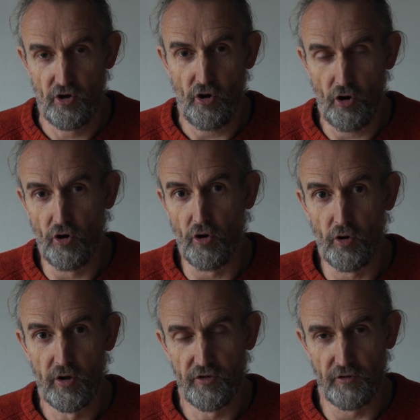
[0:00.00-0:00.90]

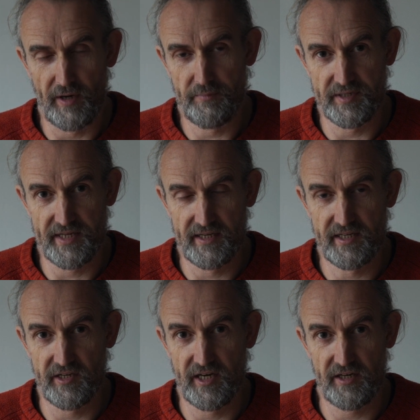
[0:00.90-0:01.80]
Or the
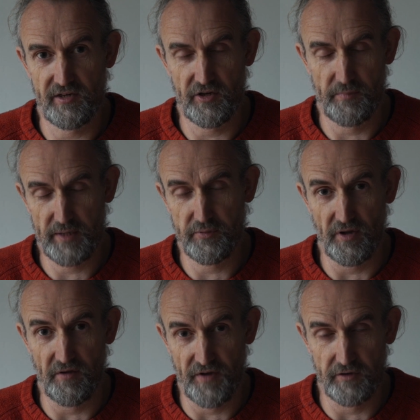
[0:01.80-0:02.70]
representative, the people
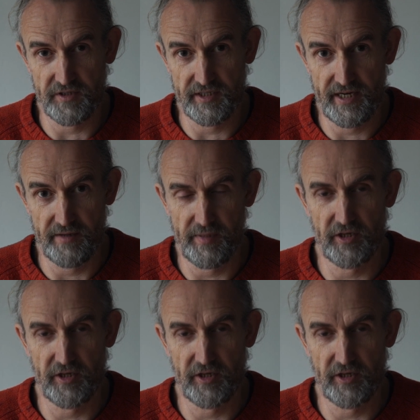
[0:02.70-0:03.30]
that are voted in,